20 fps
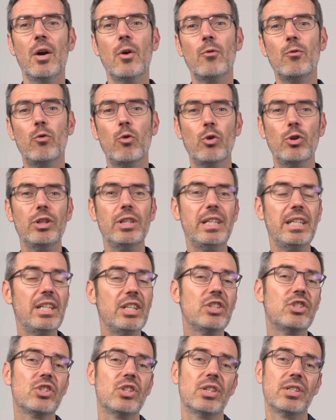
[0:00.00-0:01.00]
for
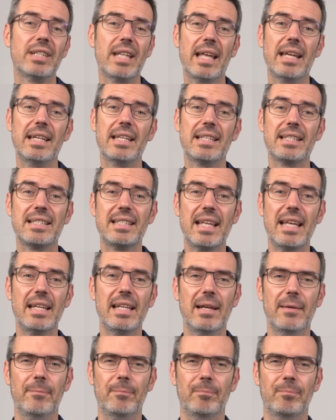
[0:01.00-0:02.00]
each tenant's
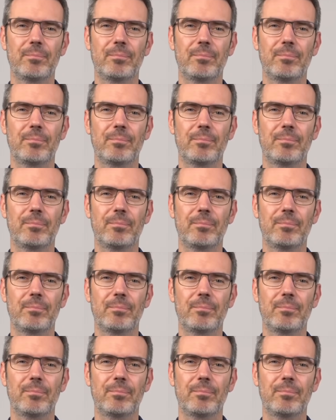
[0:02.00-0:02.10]
data.